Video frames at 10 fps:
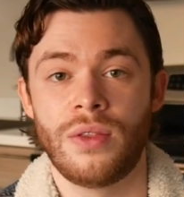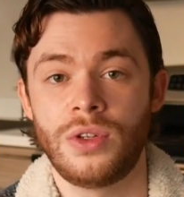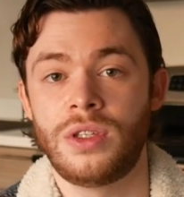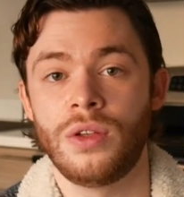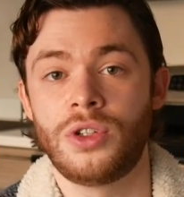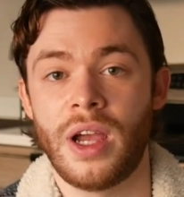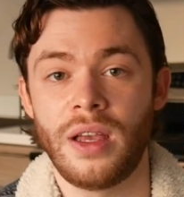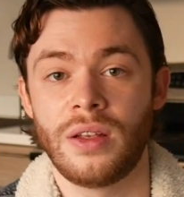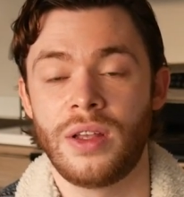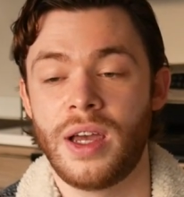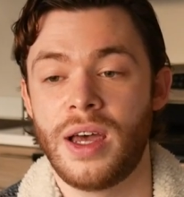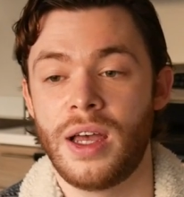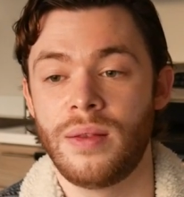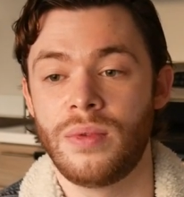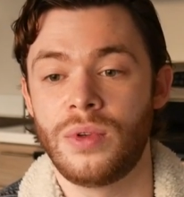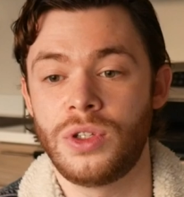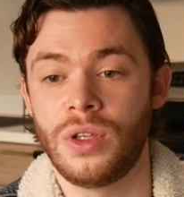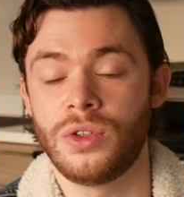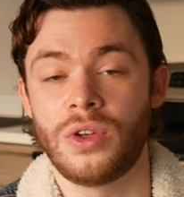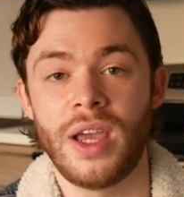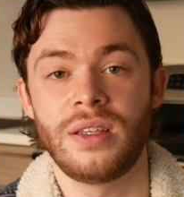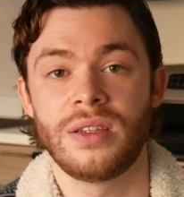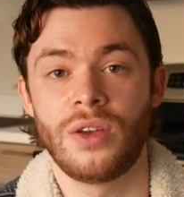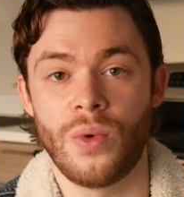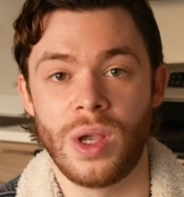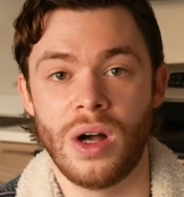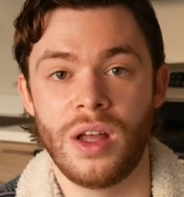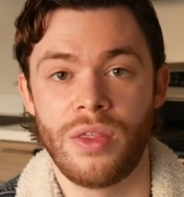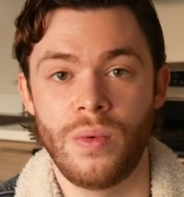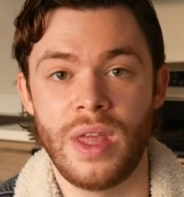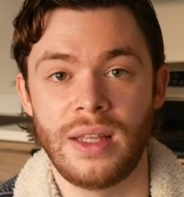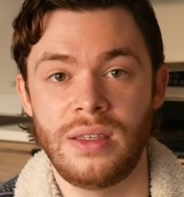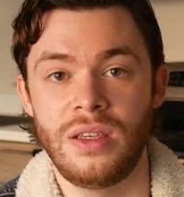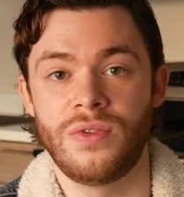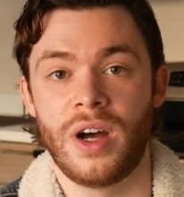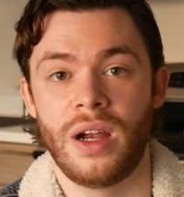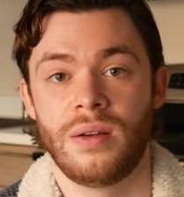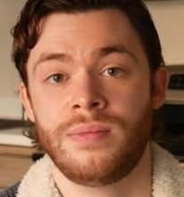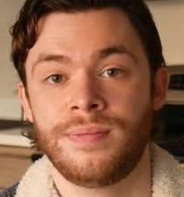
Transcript: There's still, tri- uh, there's still strikes going on through that ceasefire.